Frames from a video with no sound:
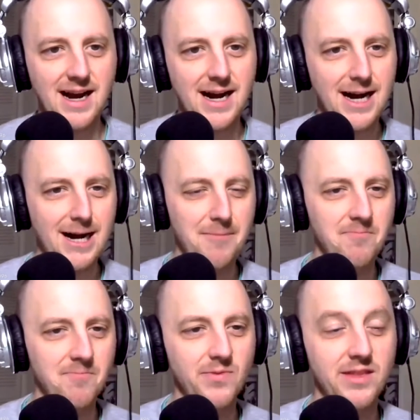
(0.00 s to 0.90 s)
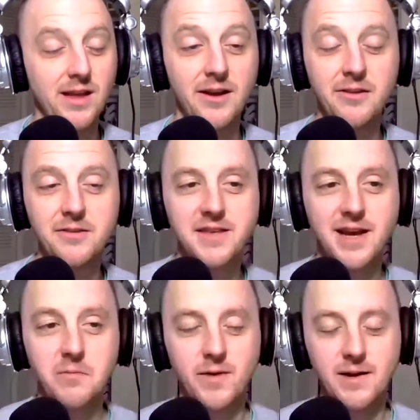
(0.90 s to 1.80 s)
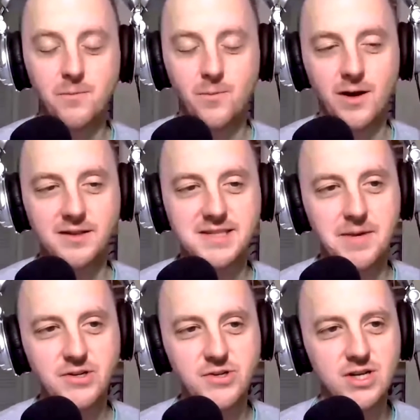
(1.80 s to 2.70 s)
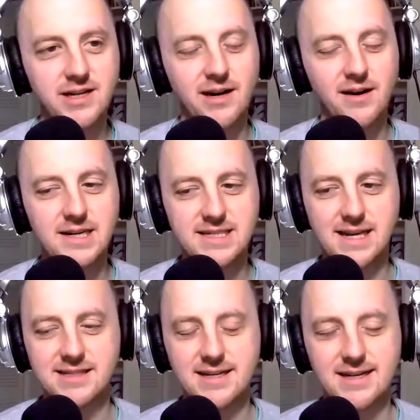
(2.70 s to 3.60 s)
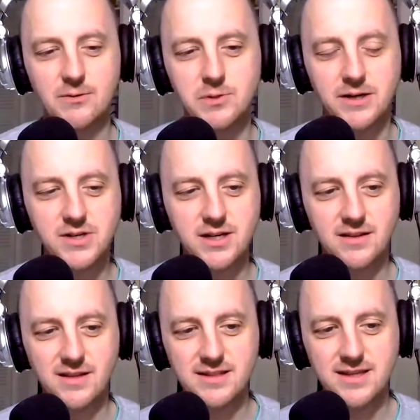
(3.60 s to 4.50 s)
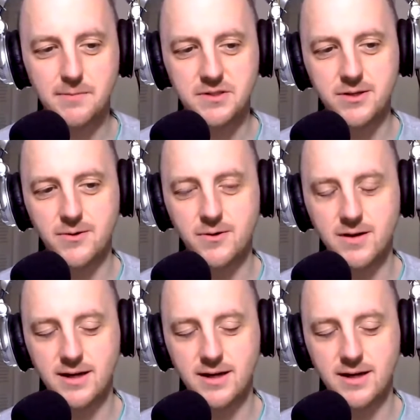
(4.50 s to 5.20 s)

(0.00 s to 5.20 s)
Another thing I wanted to mention here is that I was watching this episode,